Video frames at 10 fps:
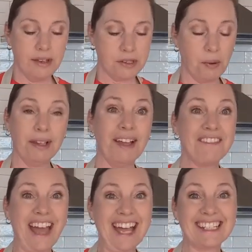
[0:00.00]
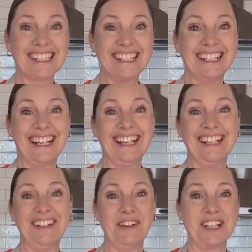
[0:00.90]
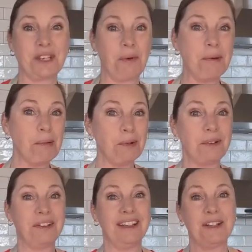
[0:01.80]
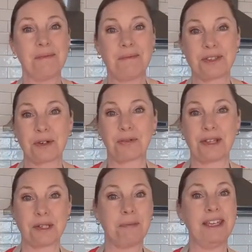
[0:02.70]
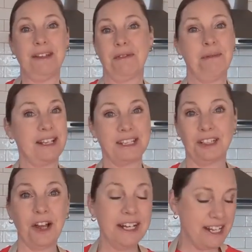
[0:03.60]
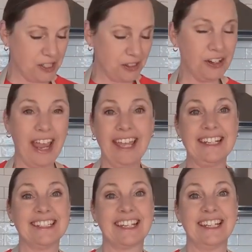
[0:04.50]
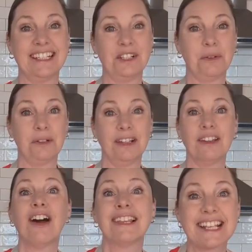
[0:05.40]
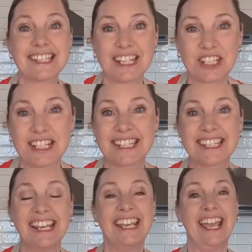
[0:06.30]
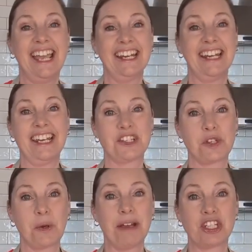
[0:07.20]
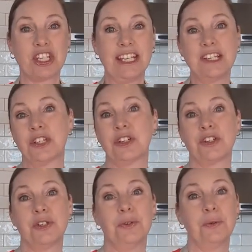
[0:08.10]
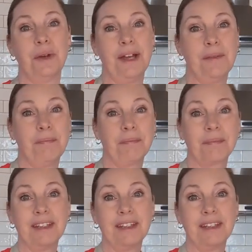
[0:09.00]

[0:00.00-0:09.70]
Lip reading: So I love that. When it's a one bowl sort of recipe, it makes it a lot easier, and a lot less dishes, and so much easier to